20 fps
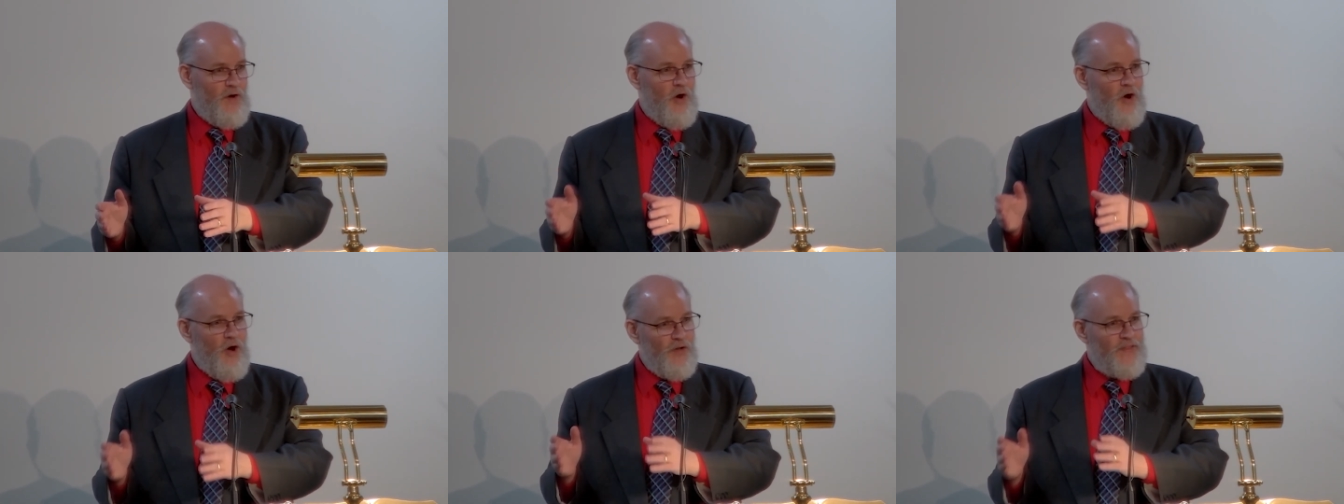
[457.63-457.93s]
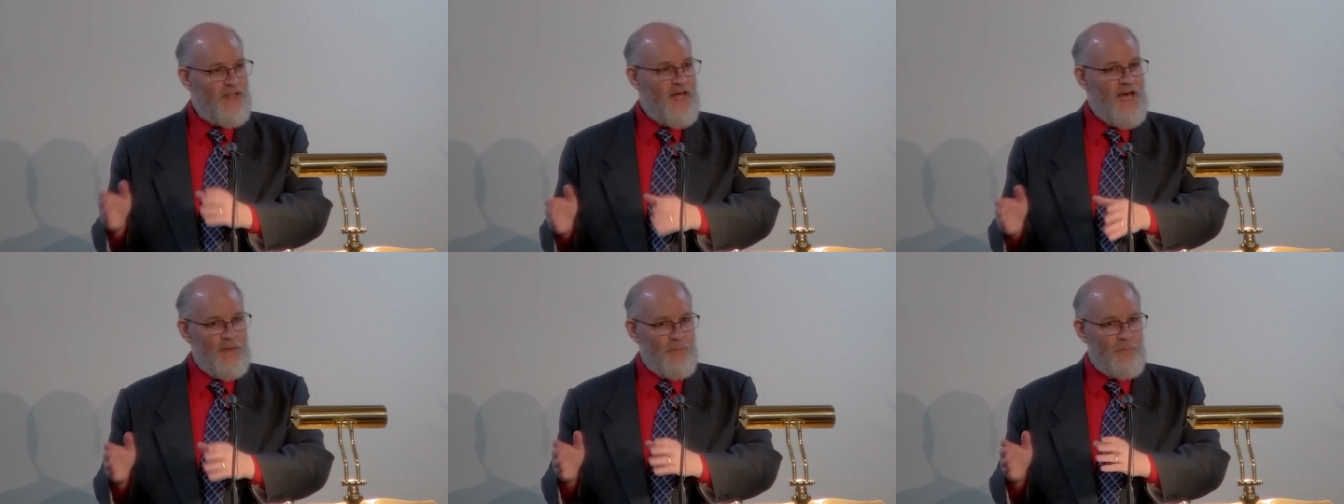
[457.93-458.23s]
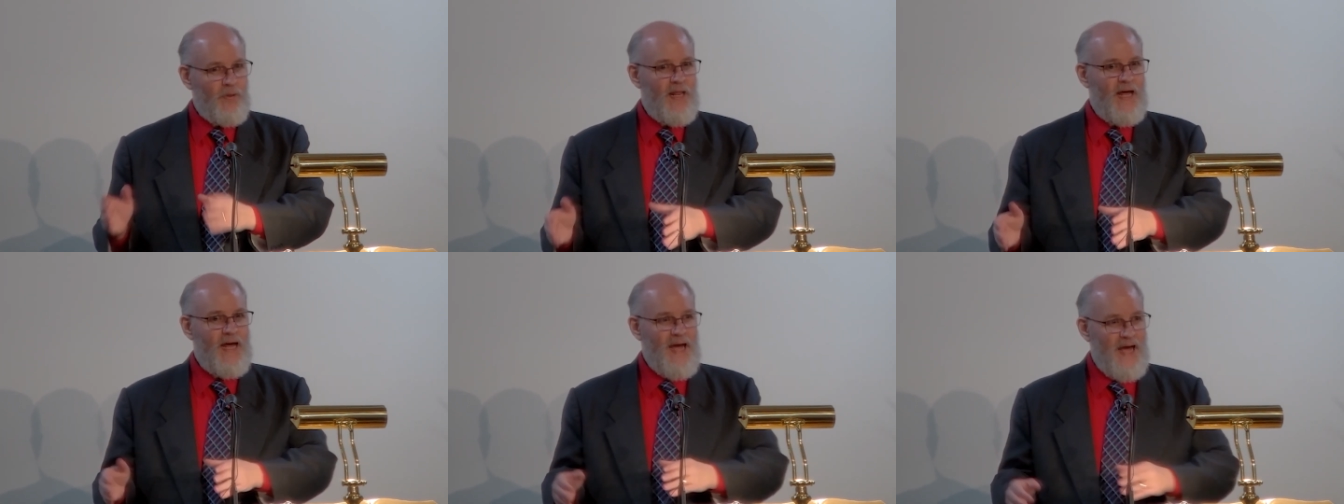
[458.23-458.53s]
on
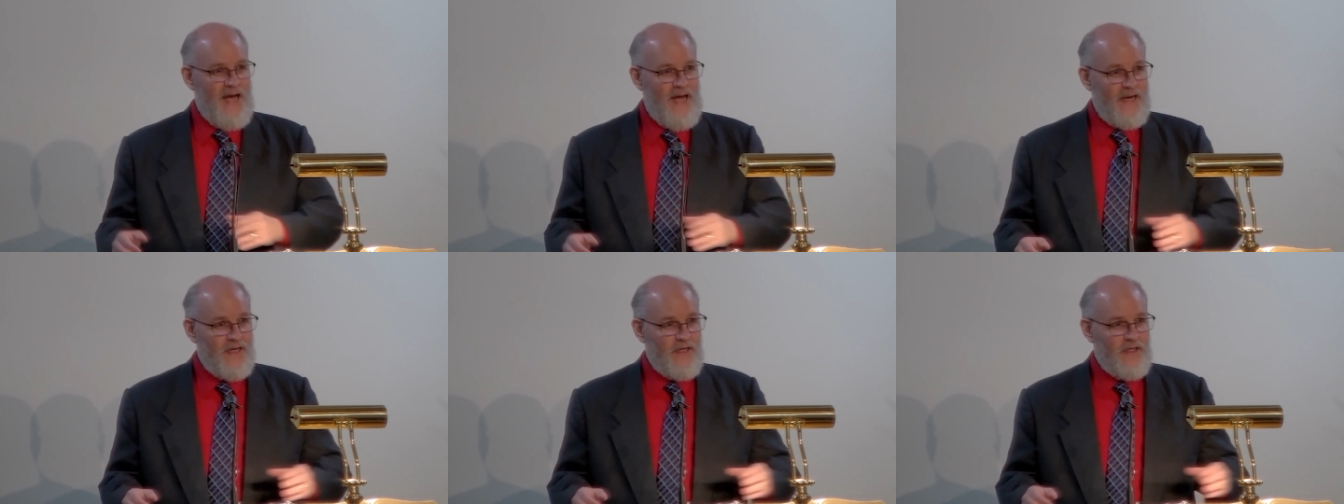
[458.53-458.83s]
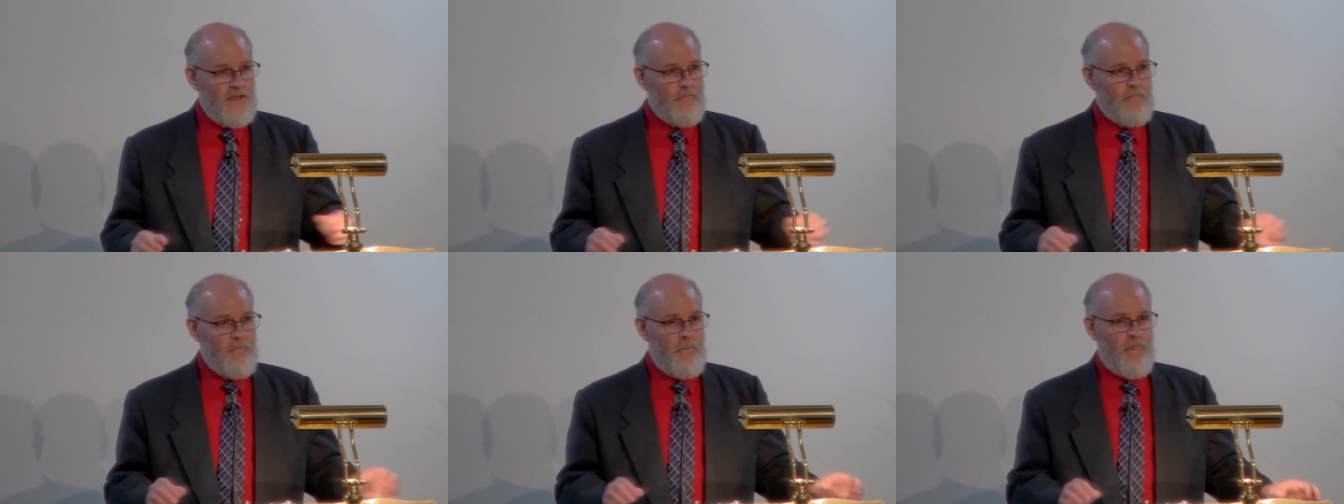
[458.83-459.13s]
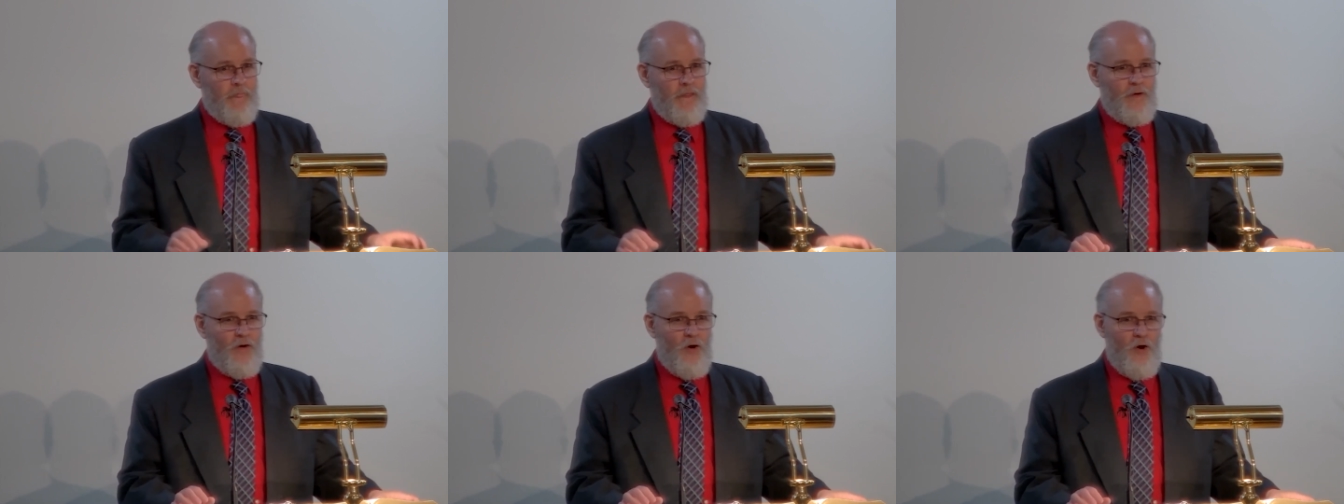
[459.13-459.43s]
that plaque
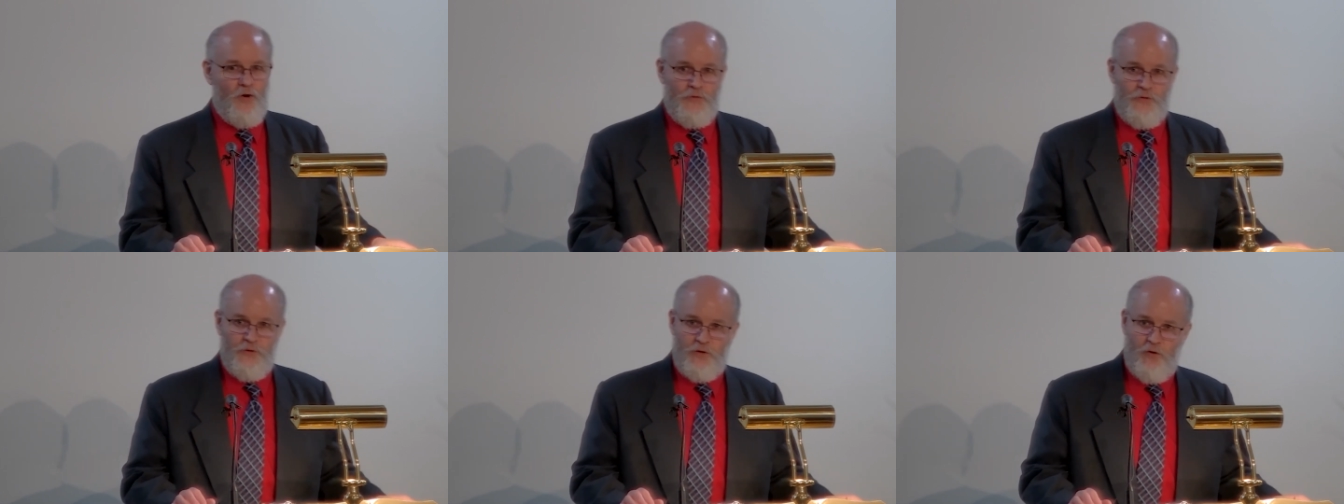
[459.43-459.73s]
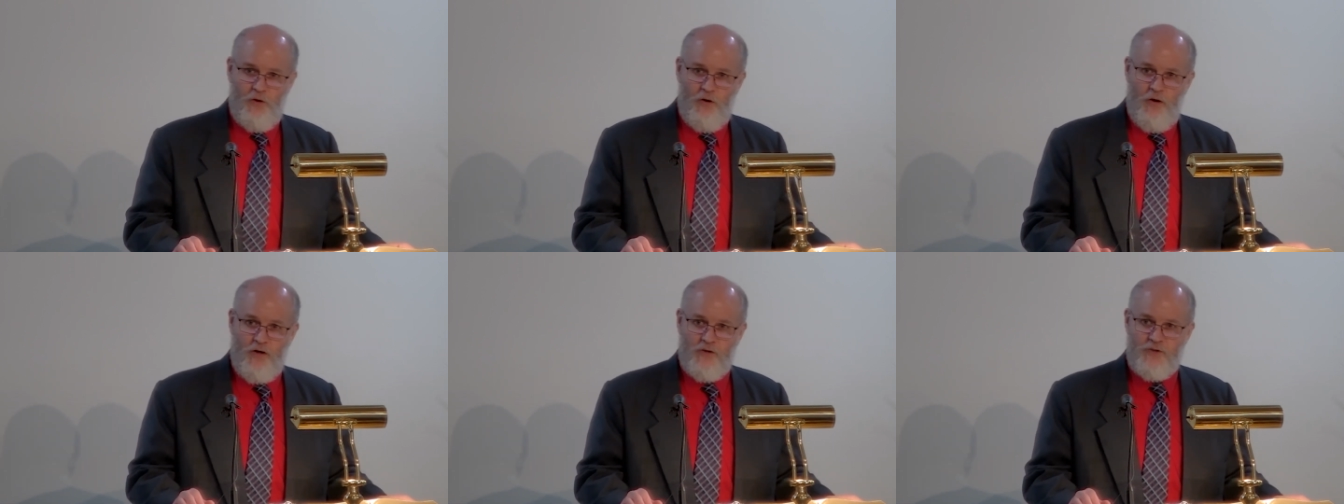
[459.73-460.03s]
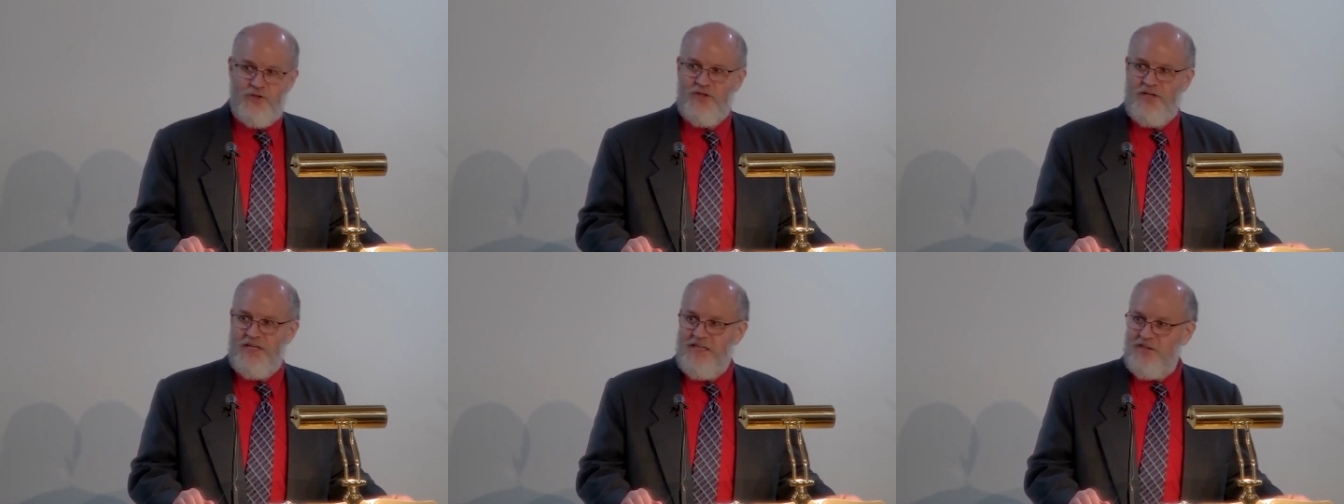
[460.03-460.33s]
on the
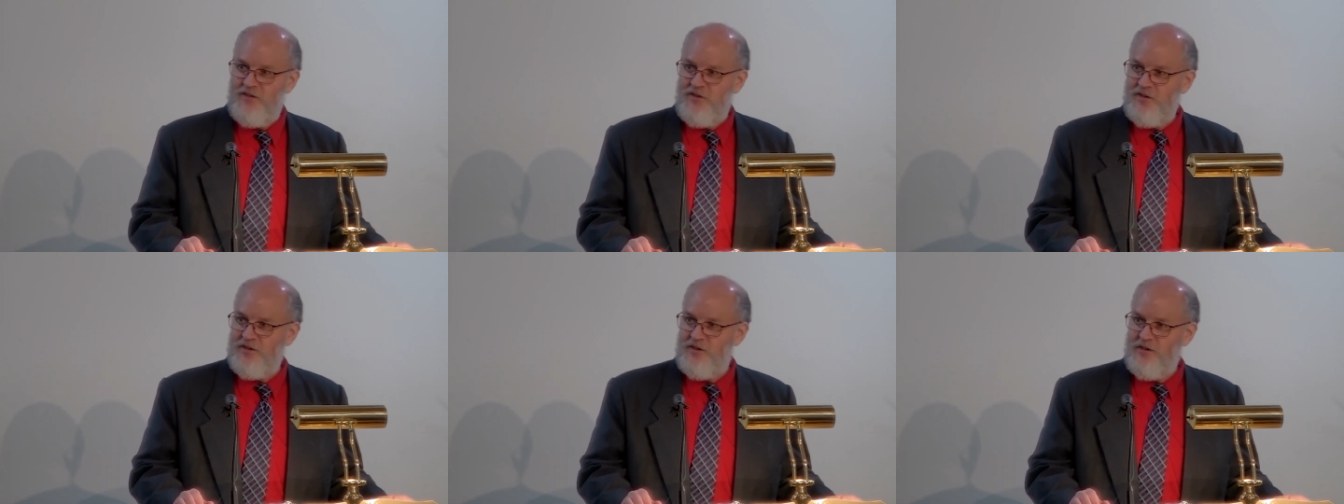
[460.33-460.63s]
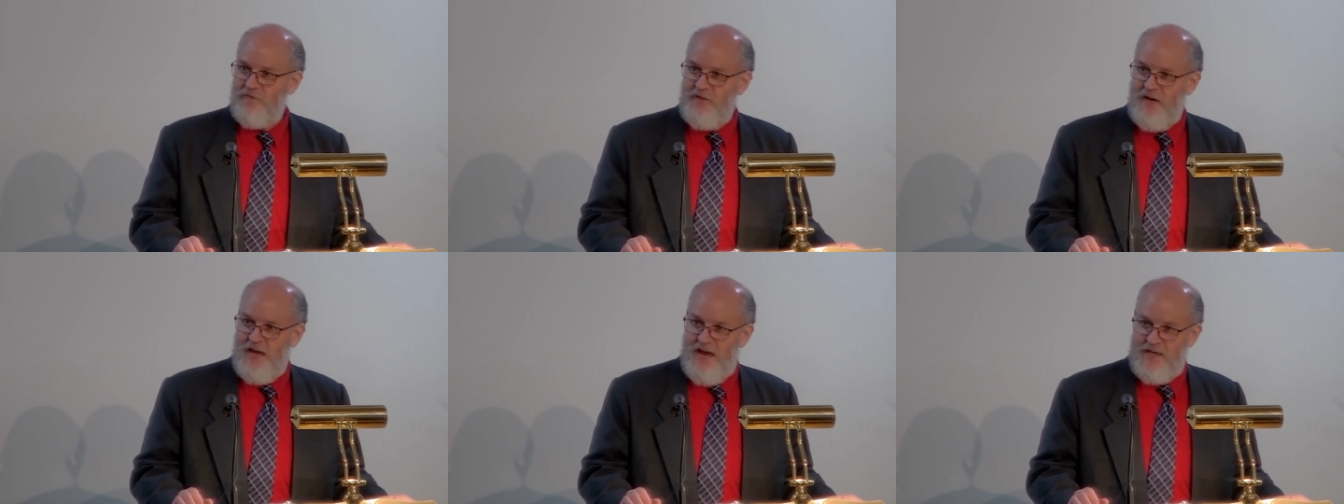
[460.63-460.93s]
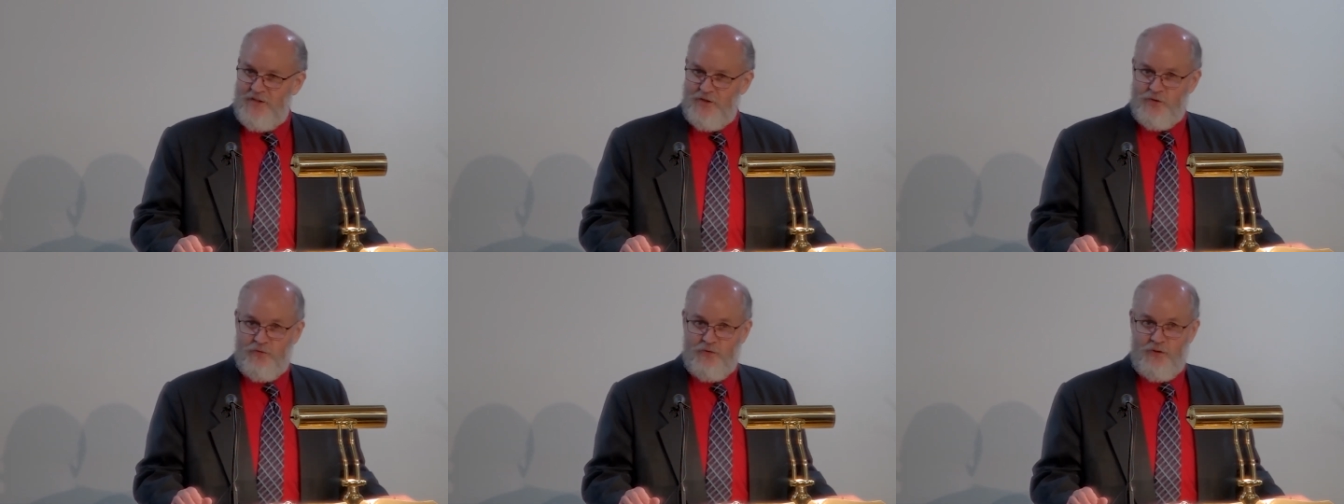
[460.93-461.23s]
cross. Jesus of
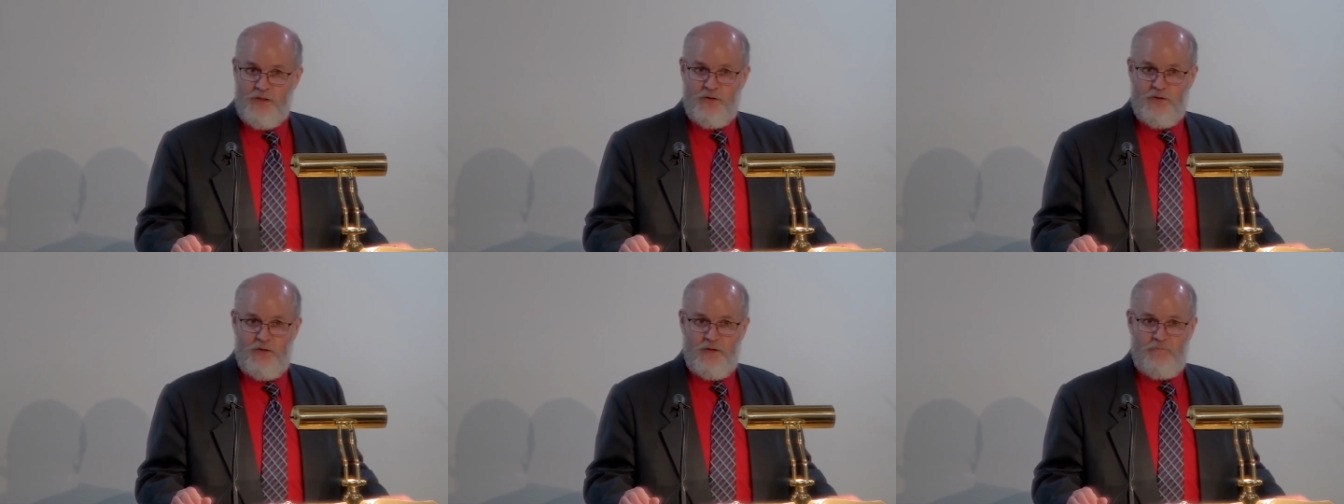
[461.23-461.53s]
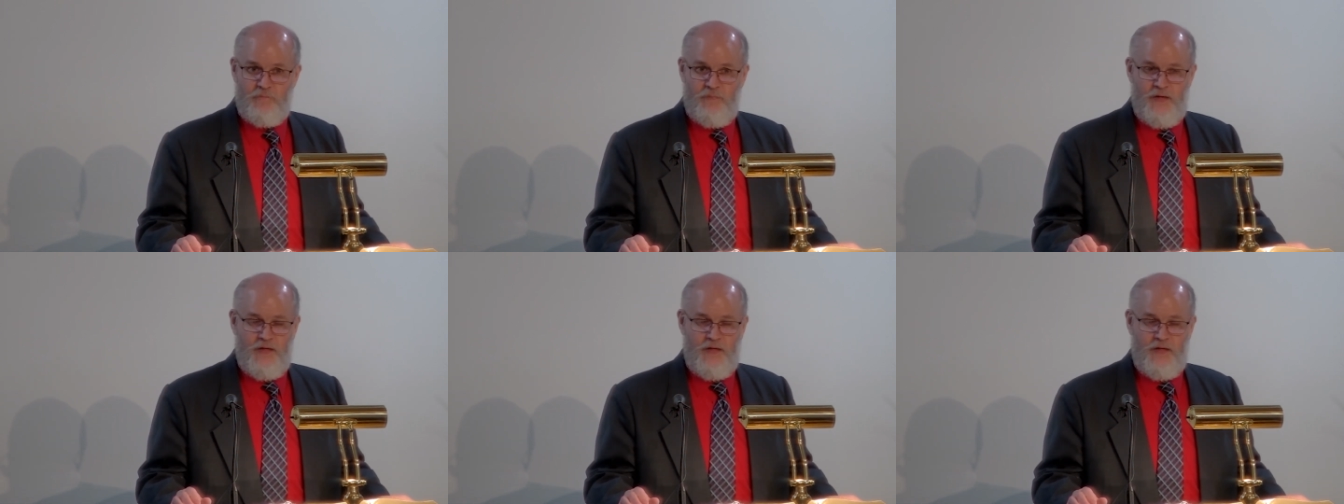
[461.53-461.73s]
Nazareth